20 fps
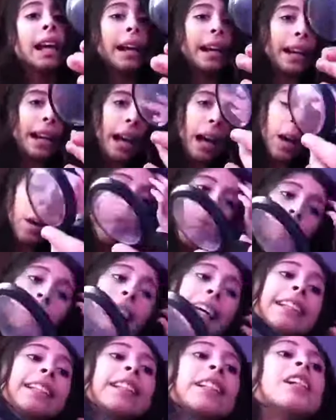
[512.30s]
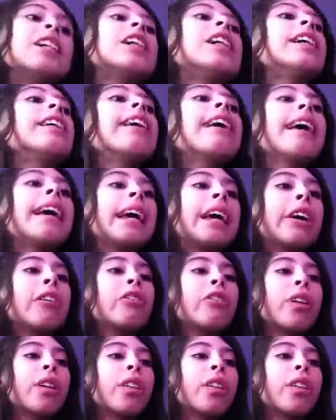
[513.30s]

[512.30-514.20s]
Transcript: Now, it's good if